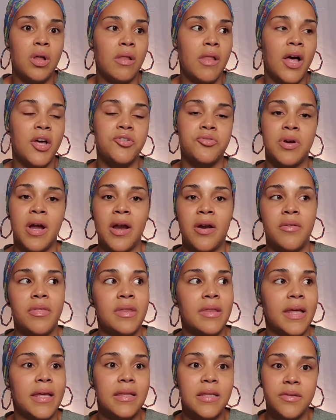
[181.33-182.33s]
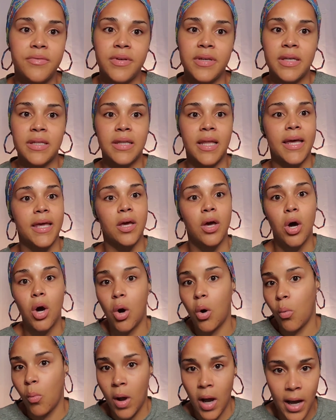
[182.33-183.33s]
lot drier than like living in like
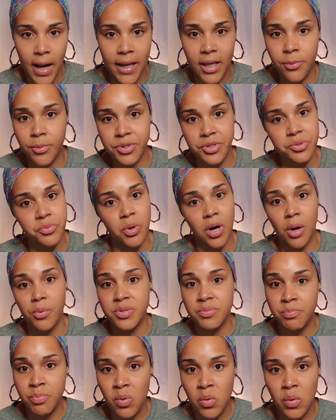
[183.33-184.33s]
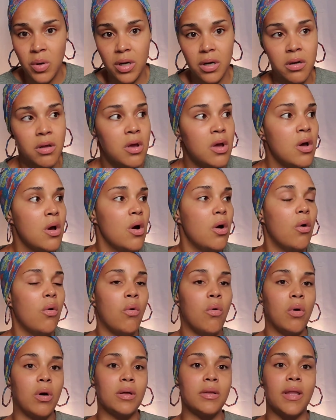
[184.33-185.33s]
Hawaii, which is where I was born,
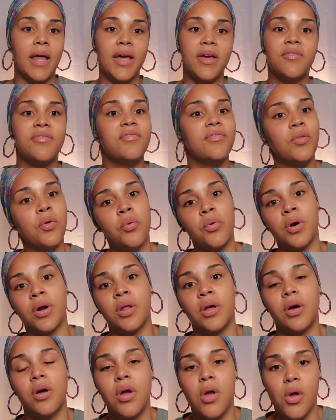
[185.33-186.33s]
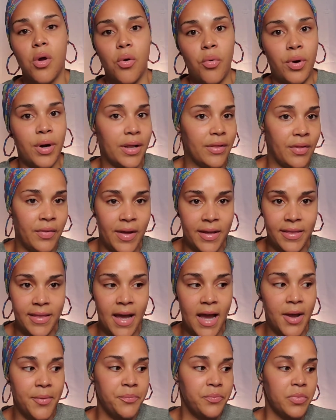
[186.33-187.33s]
or like Florida or anything like
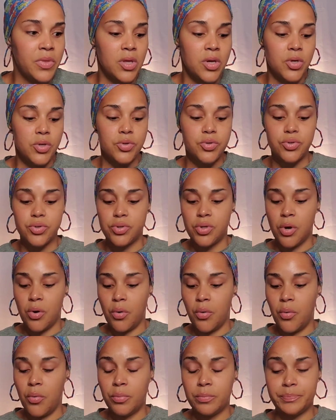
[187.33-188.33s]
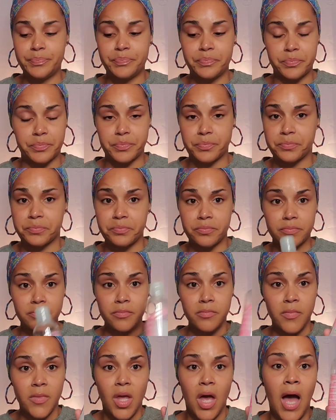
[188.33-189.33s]
that. So
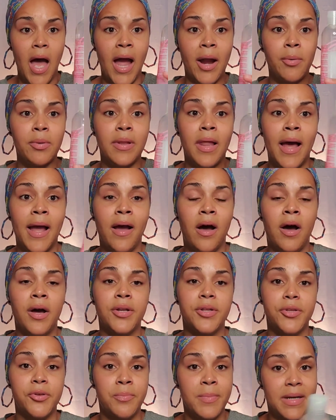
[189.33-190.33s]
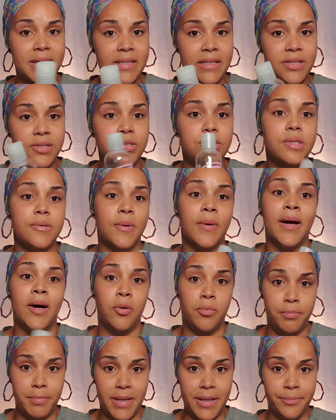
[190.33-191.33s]
I rely on humectants to
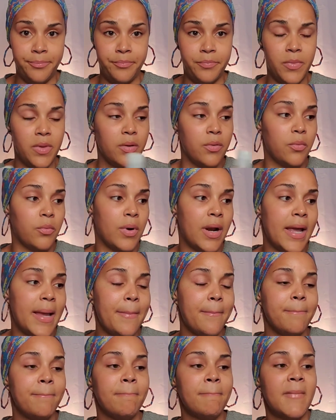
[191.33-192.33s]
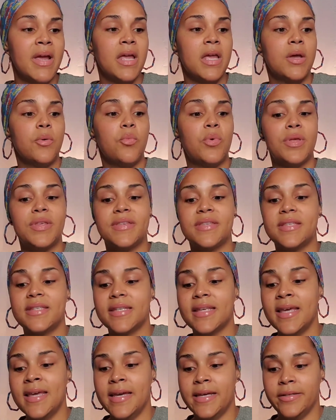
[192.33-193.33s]
help me, right? With
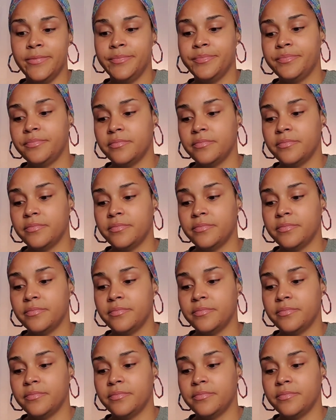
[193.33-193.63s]
skin,